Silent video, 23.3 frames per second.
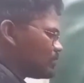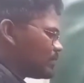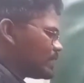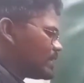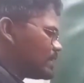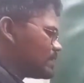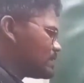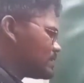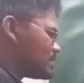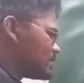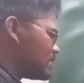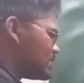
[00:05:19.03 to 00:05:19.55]

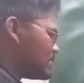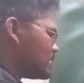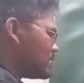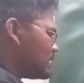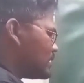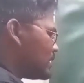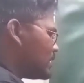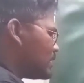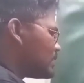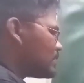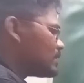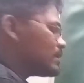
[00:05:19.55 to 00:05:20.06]
can see in
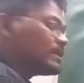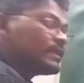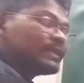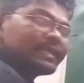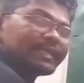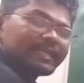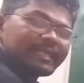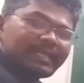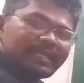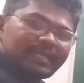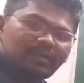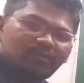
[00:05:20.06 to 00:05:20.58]
the
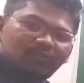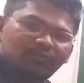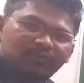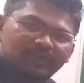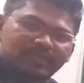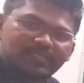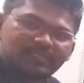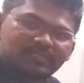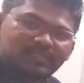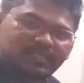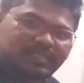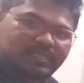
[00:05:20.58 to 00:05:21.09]
kingdom
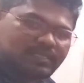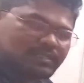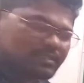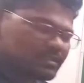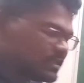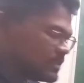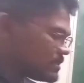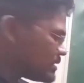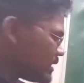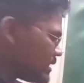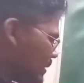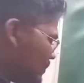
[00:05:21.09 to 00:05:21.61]
fungi is
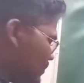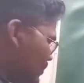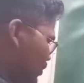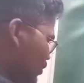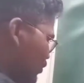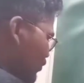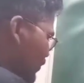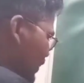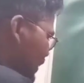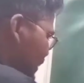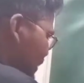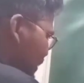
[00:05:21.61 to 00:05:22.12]
the
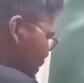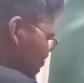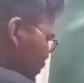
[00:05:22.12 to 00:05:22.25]
saprophytic